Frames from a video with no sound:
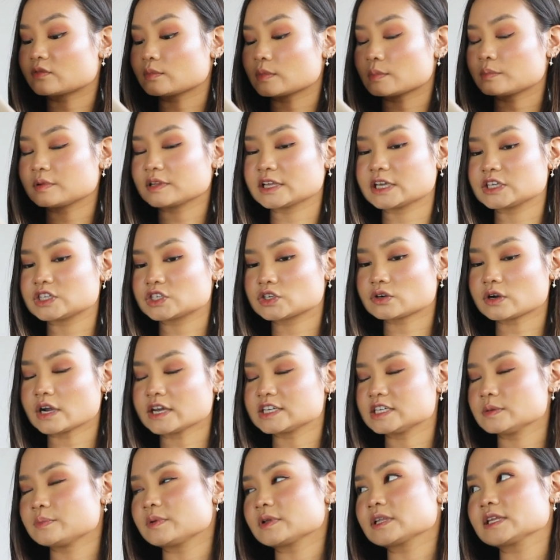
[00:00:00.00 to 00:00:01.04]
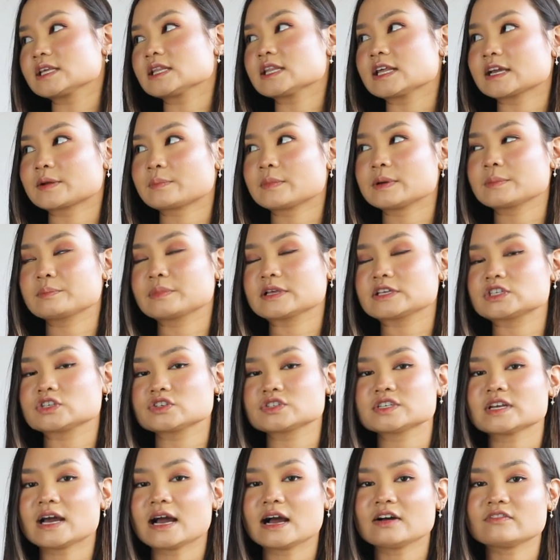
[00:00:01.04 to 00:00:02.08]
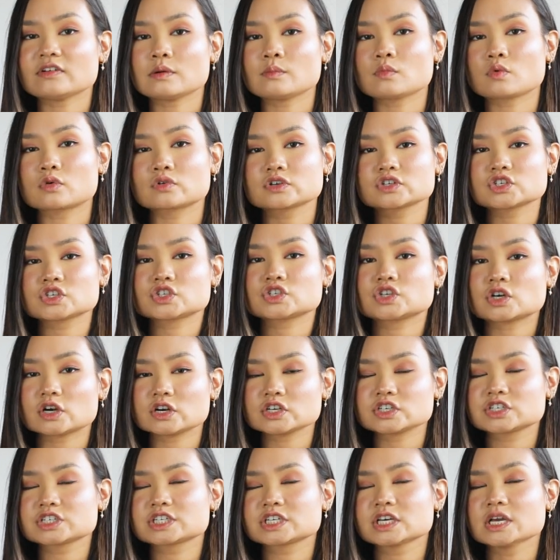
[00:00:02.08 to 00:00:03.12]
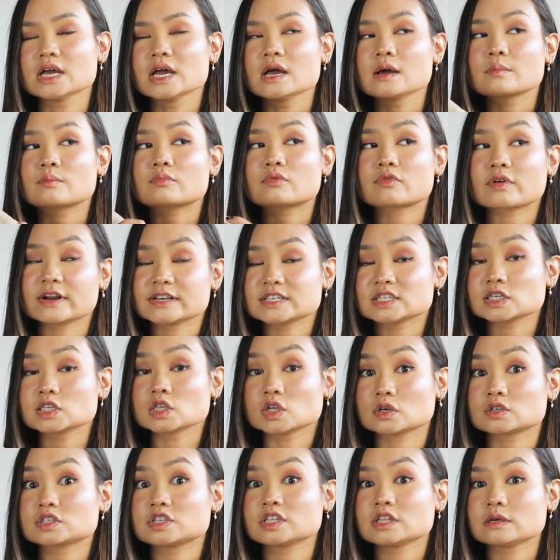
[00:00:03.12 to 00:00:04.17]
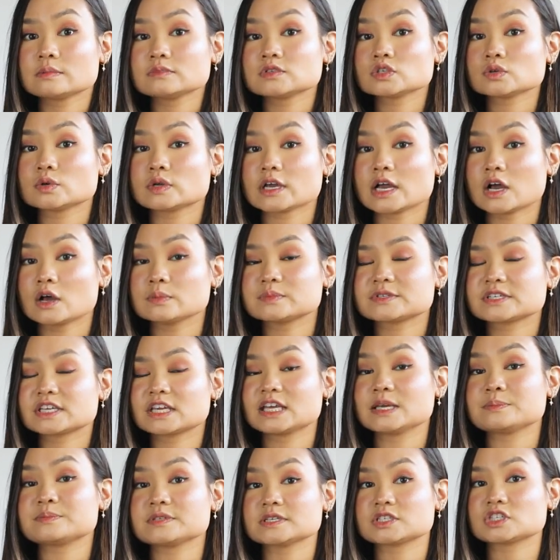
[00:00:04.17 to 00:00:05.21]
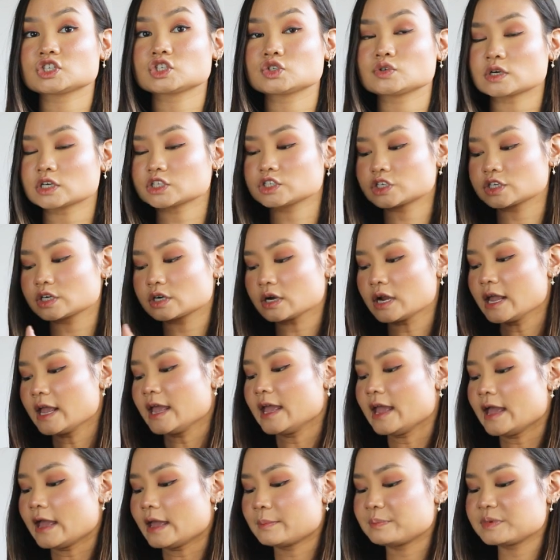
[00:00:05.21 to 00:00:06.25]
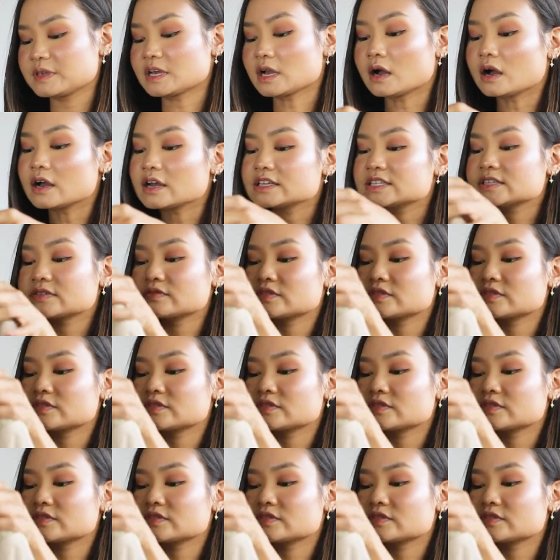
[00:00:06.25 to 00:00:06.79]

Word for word: from a blazer. I typically like my blazers to have a more starched press look to them, so it helps keeps its structure, and because